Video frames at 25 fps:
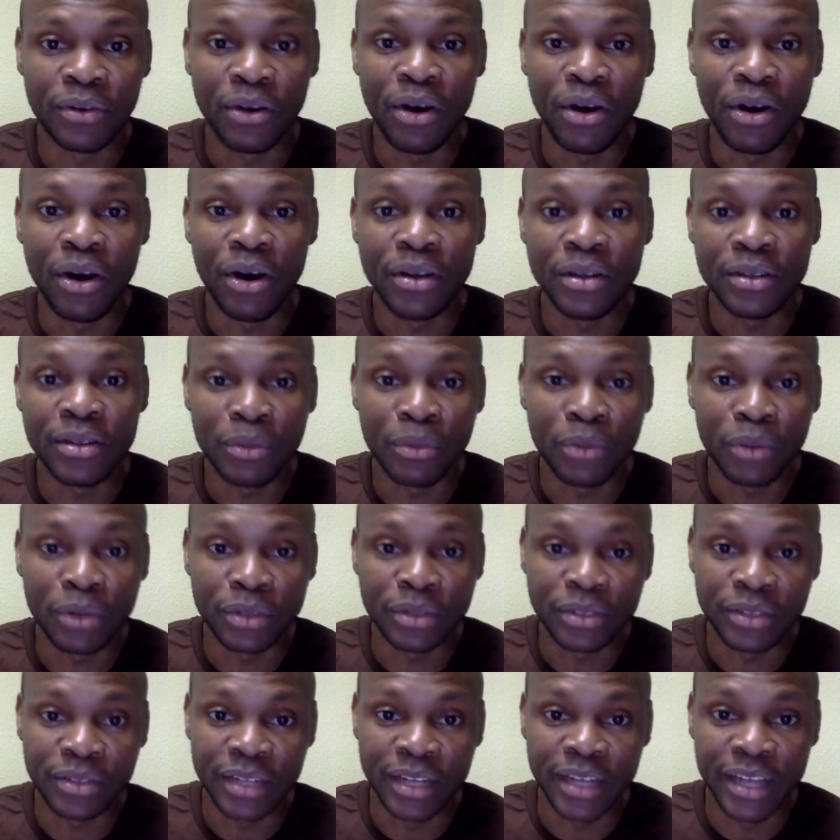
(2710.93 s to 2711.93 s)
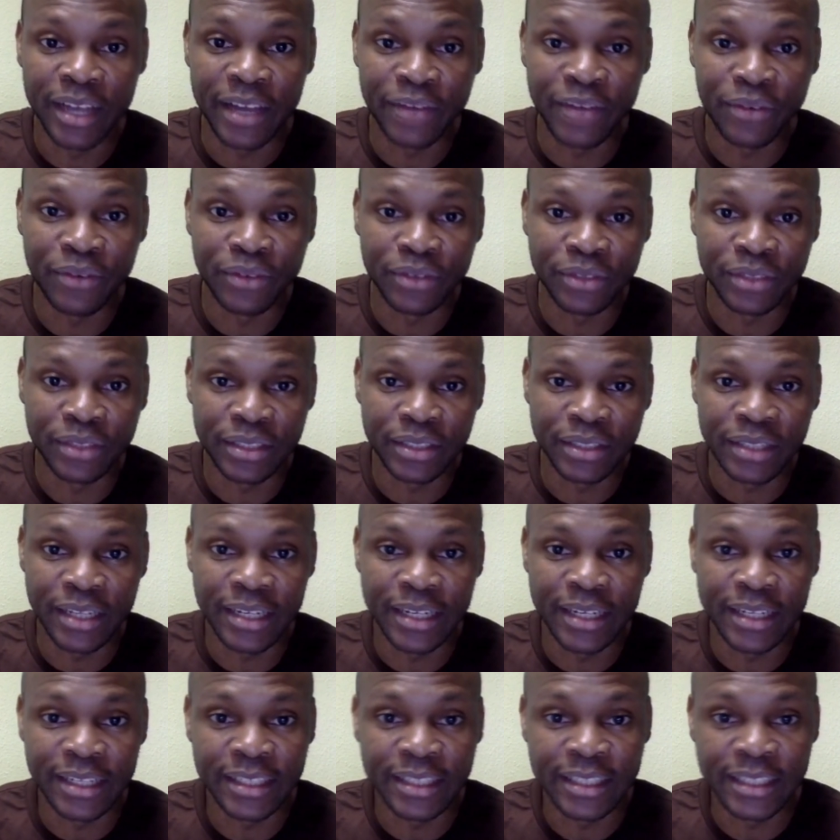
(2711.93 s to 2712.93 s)
underwater level in
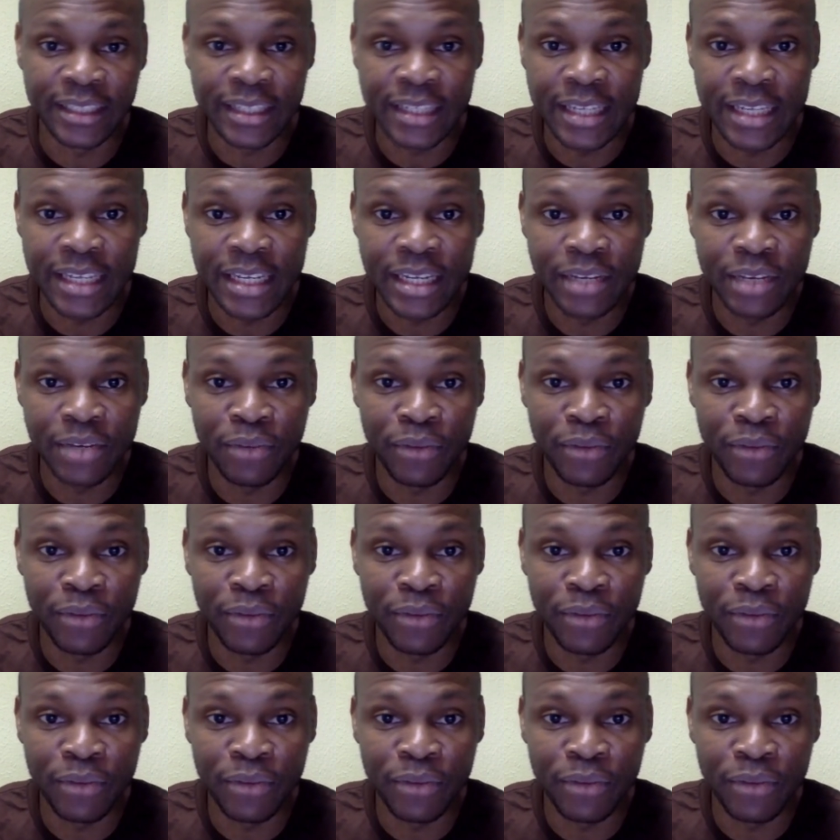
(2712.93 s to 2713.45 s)
a sea,